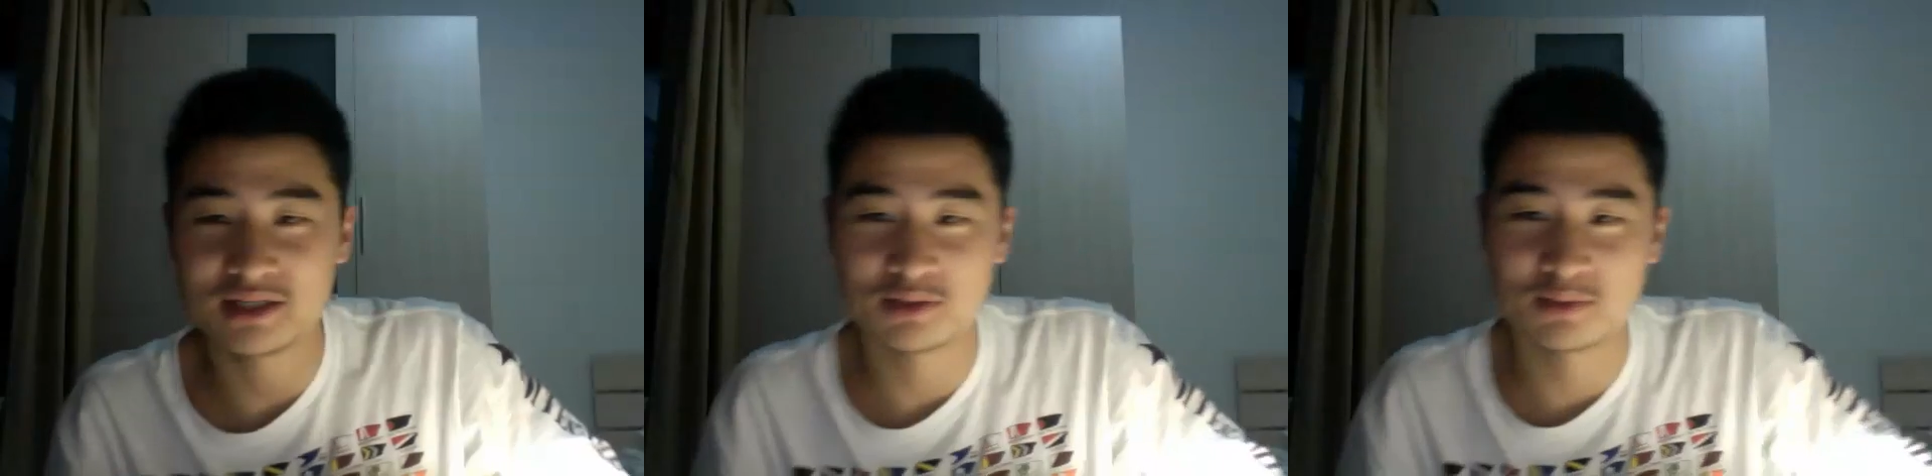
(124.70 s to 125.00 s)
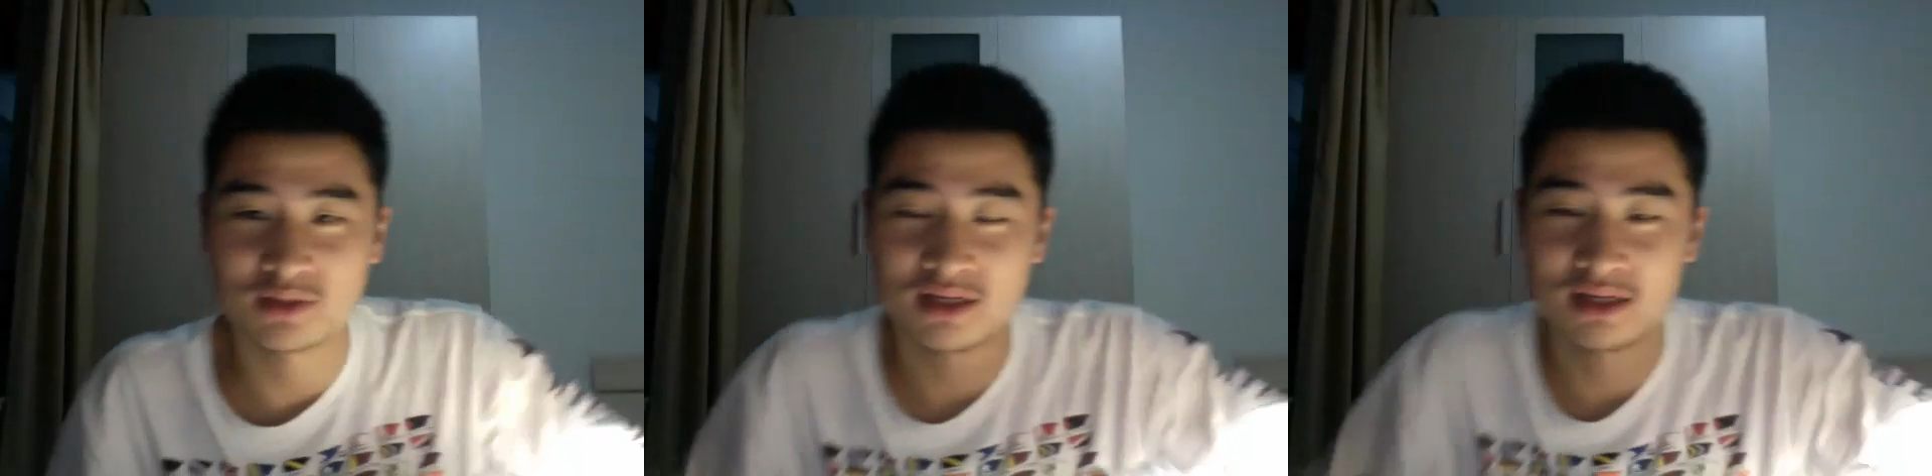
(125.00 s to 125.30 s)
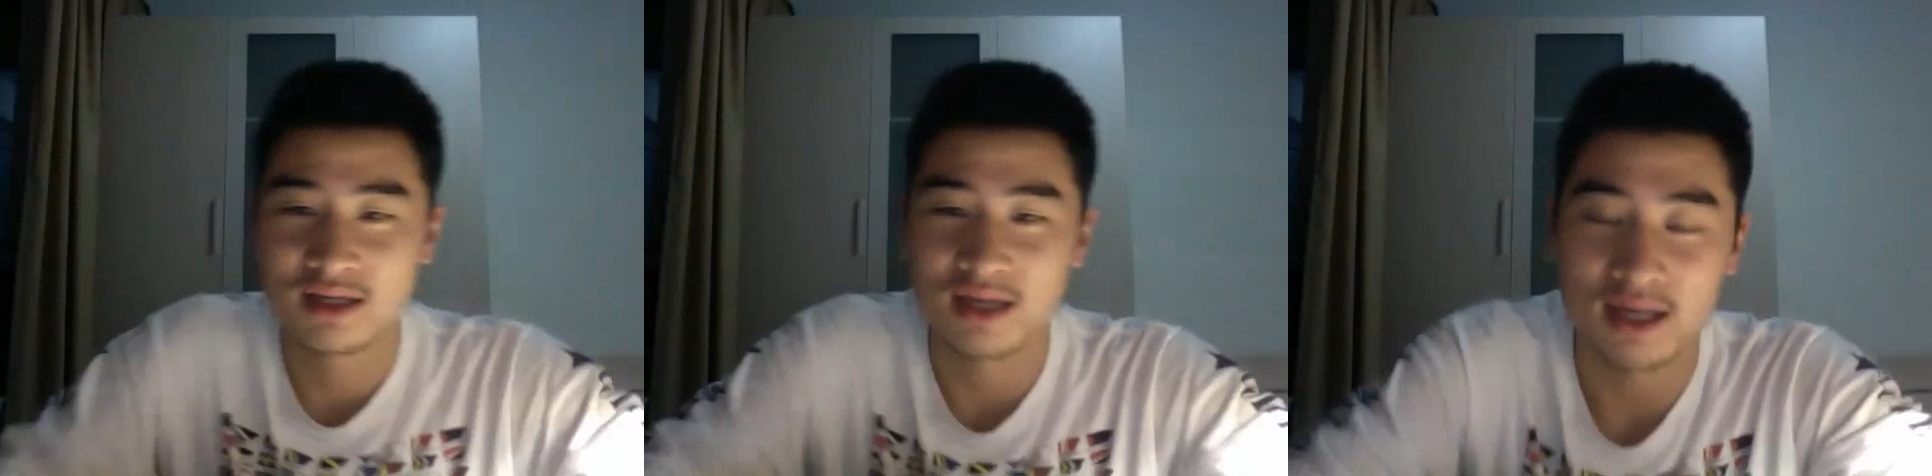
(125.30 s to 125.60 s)
homework,
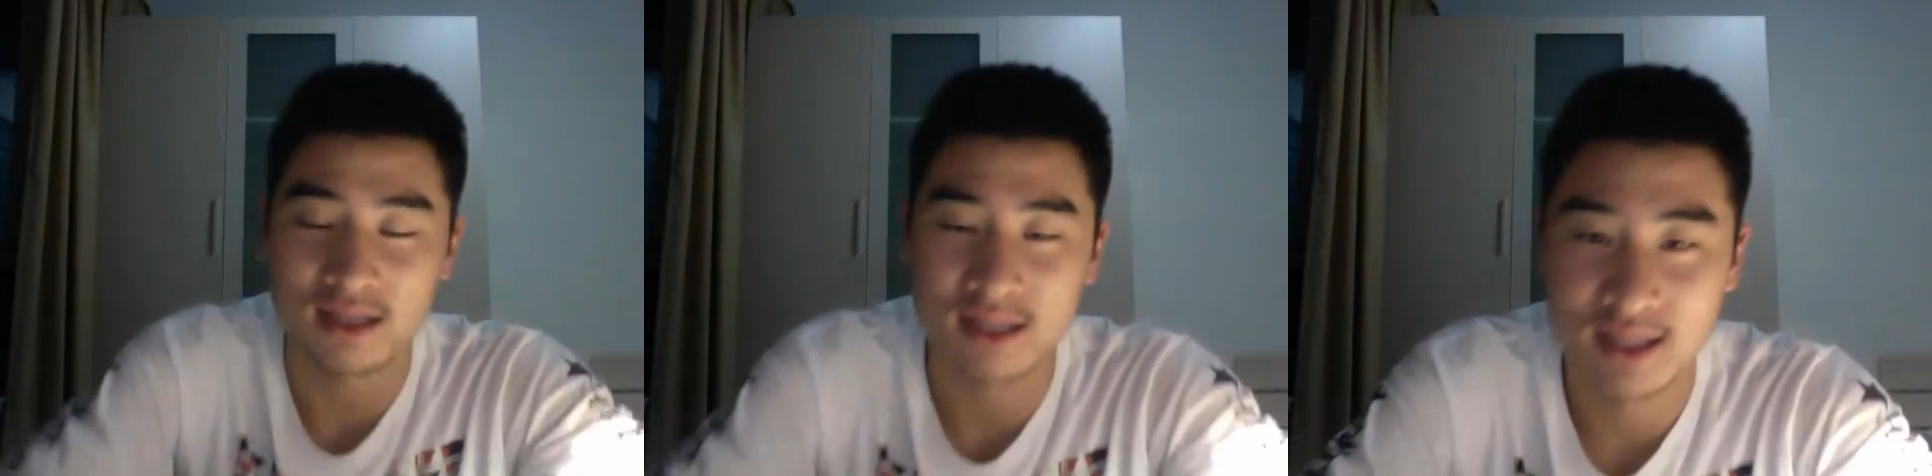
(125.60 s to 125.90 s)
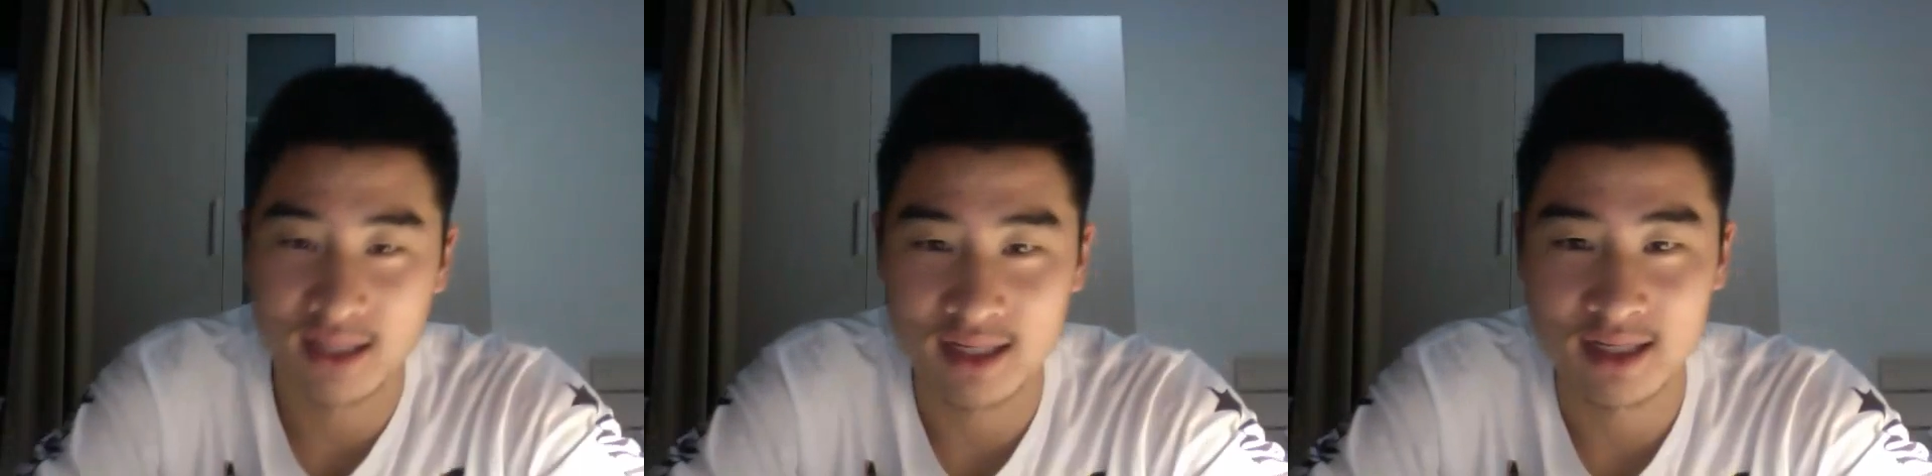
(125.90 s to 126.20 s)
and then